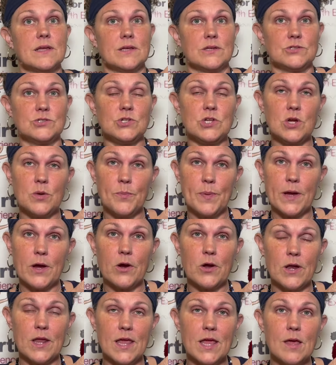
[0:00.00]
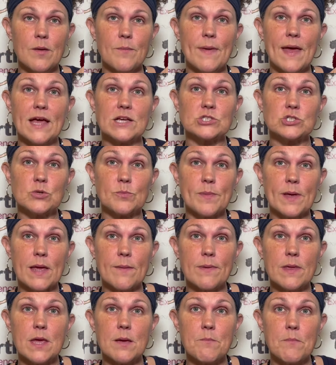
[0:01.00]
to your perineum as your
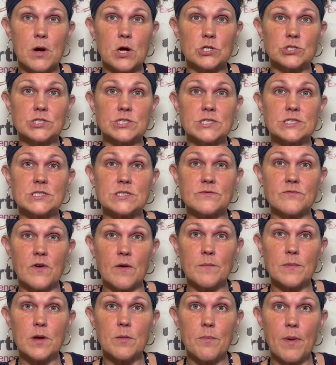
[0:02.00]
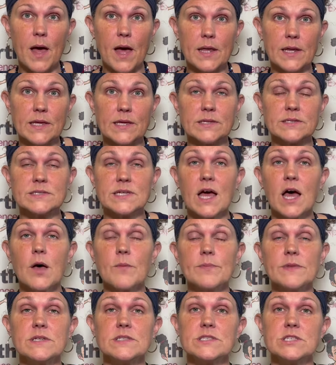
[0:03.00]
baby emerges from your body to help
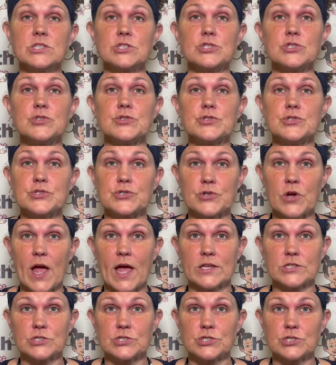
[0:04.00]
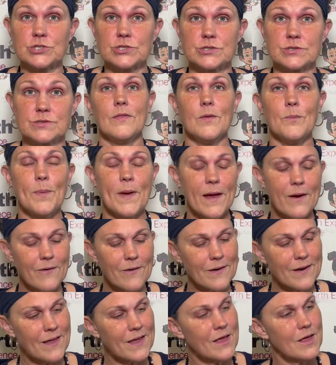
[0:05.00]
the tissues stretch. The
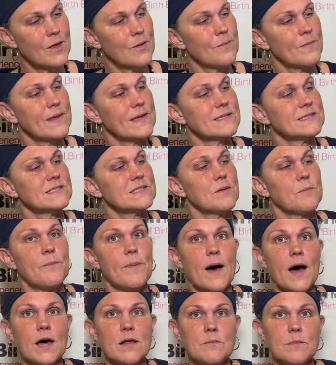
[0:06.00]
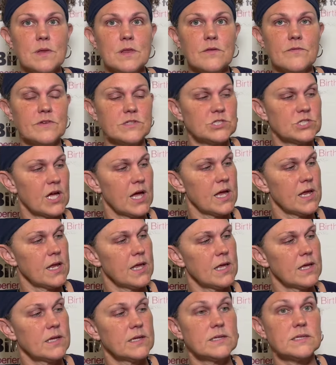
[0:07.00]
perineum is the bottom of the
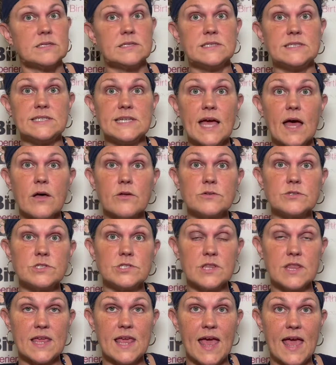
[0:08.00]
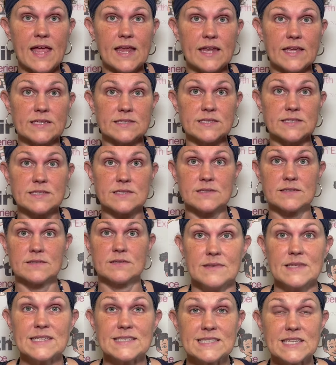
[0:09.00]
vagina down to the anus.
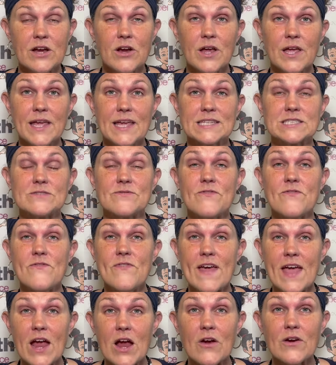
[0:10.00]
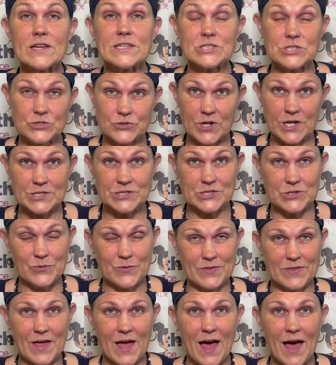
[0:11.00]
This area gets very stretchy
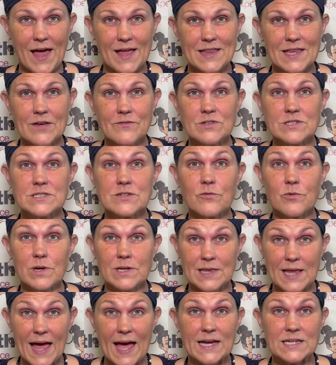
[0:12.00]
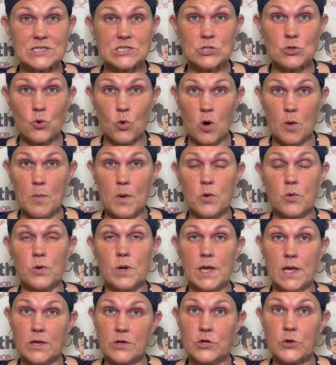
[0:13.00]
with the high levels of relaxin hormone
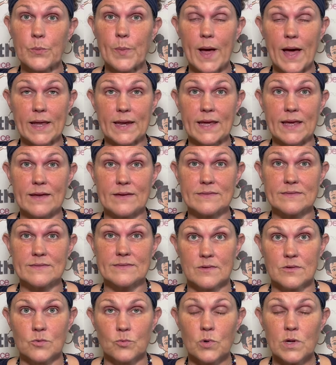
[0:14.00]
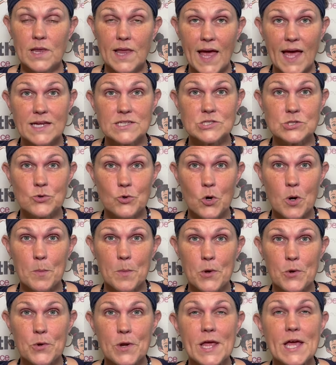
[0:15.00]
in your body. Relaxin
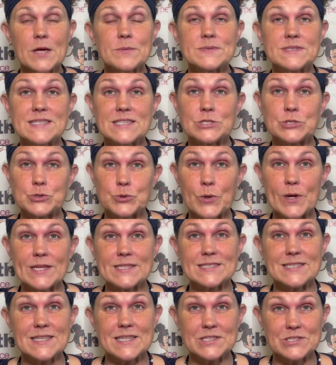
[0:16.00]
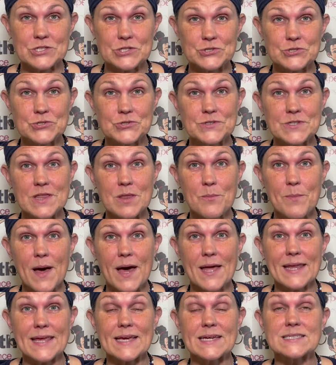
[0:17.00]
hormone helps the joints and the tissues of the
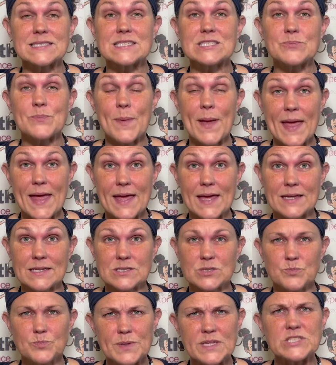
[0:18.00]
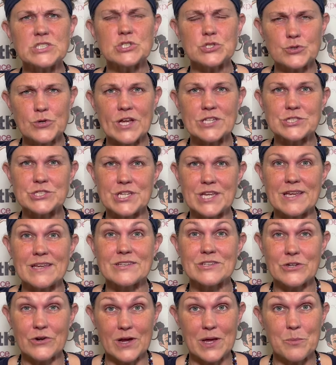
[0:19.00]
body expand, be stretchy
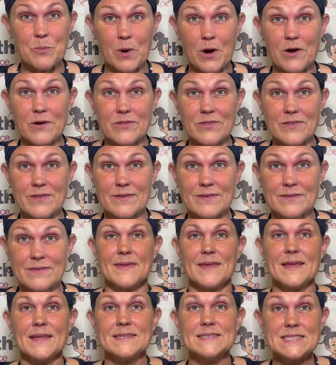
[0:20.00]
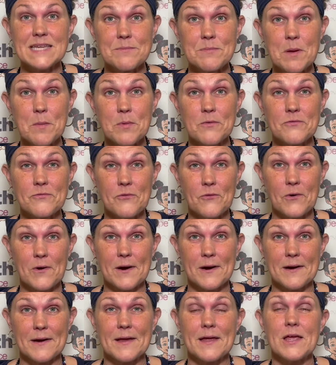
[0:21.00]
during birth. Tip number
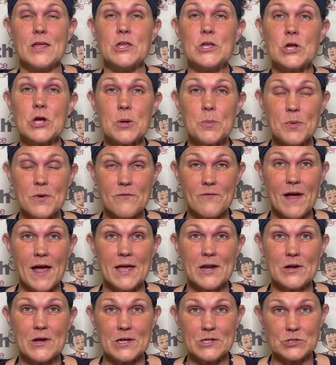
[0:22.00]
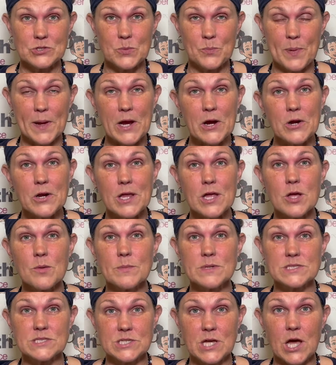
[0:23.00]
4, your provider can do a perineal
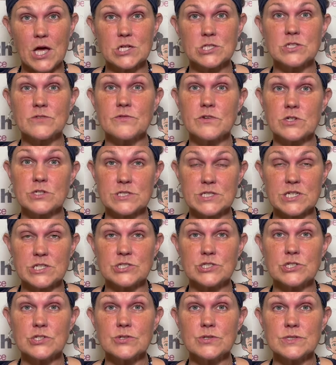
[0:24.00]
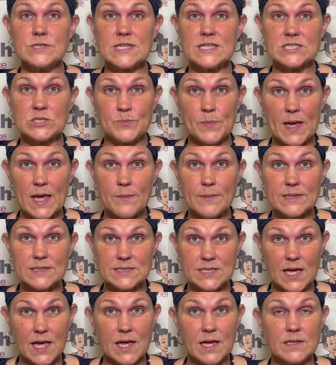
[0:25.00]
massage of your tissues as baby's
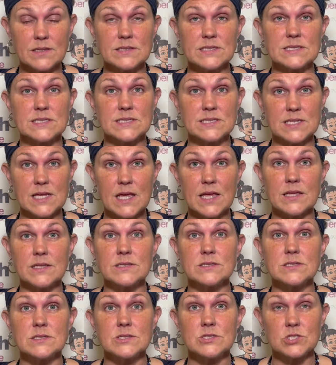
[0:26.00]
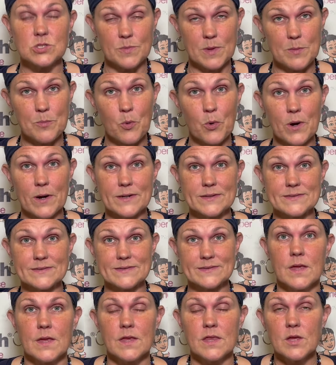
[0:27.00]
head descends to be born.
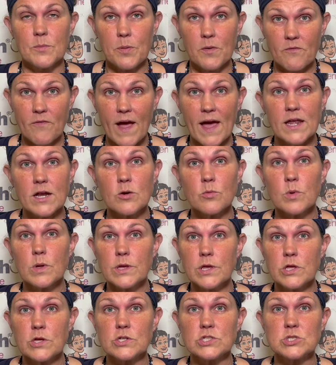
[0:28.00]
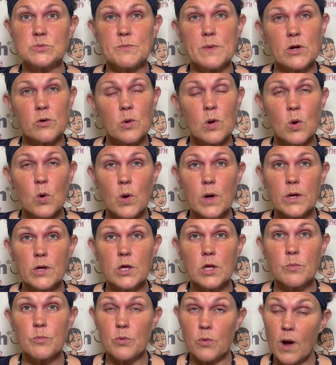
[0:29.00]
The provider will use mineral
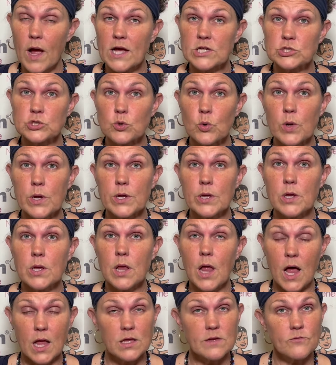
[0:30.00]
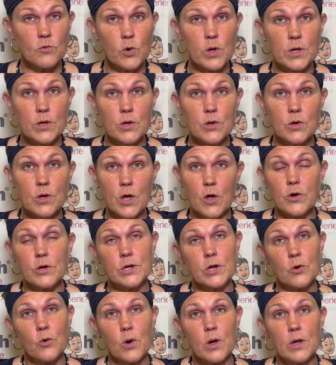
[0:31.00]
oil, borage oil, olive oil,
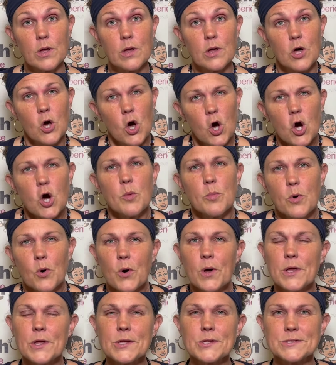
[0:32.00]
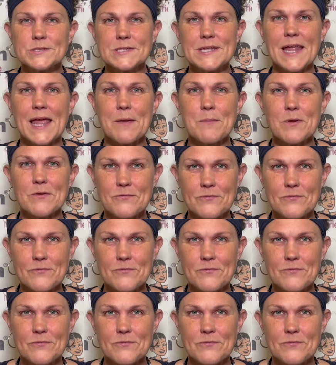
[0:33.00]
coconut oil, jojoba oil, to name a